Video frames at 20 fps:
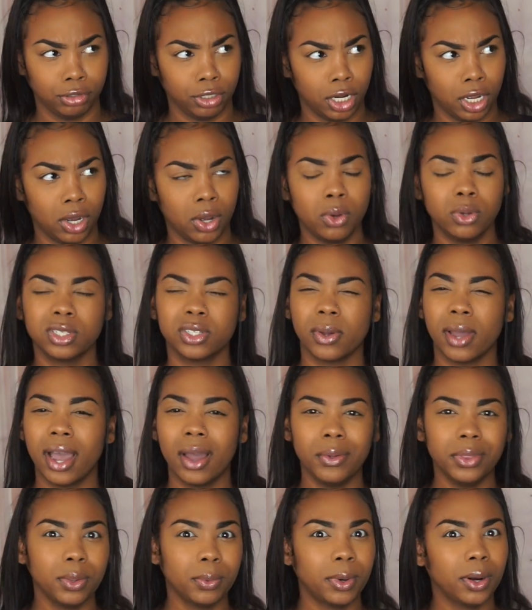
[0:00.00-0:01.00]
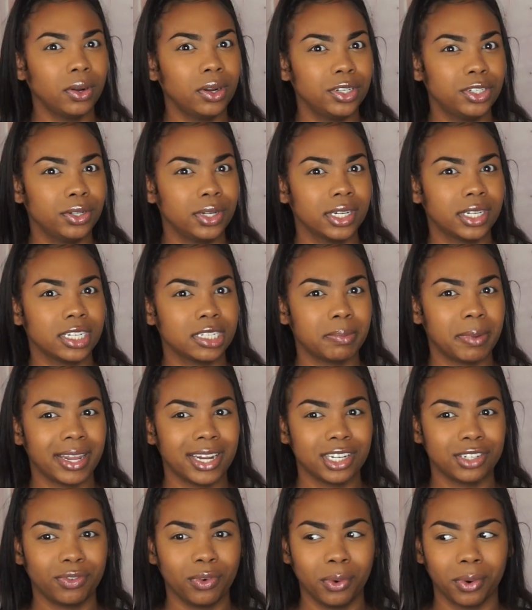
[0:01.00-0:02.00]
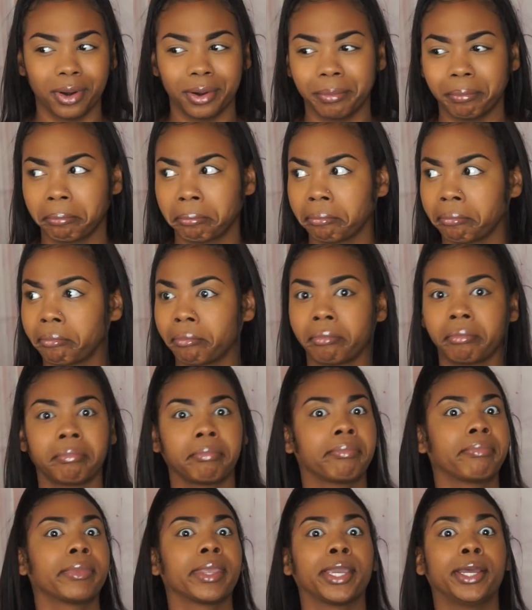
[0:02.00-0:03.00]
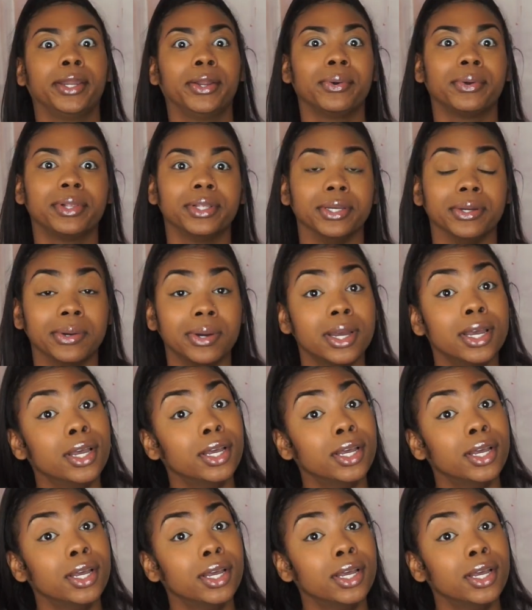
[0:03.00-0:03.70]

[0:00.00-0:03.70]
No. So how in the world did you get to Spanish 4? No clue.